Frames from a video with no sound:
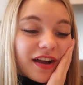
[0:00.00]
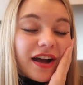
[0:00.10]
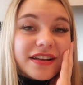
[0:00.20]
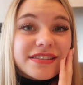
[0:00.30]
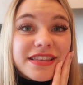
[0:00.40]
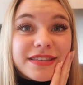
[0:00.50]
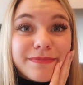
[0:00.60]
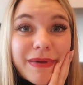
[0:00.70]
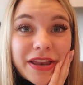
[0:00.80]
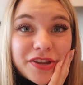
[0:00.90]
God, this
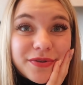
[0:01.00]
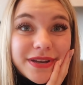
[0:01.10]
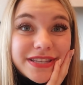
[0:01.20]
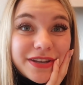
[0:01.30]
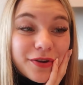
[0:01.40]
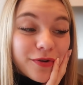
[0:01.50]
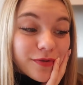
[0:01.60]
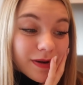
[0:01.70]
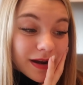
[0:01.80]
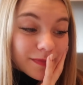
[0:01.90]
menu is
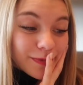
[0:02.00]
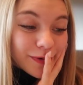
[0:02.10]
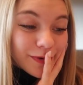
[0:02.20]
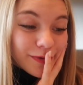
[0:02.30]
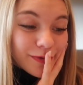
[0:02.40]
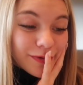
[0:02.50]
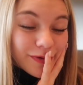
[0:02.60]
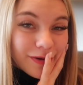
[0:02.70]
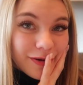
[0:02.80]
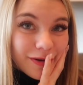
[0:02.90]
incredible. I
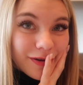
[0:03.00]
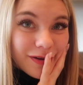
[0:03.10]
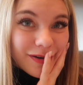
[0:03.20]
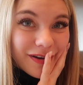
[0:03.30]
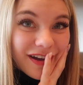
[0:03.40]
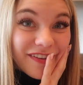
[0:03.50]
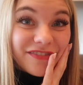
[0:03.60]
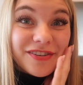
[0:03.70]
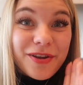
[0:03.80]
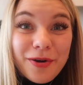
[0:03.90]

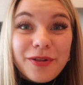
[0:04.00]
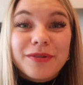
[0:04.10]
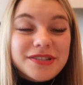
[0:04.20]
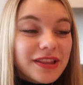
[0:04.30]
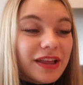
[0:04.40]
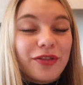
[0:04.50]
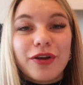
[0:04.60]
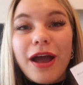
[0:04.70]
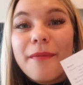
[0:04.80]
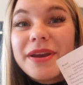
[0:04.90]
have no clue. Like, look how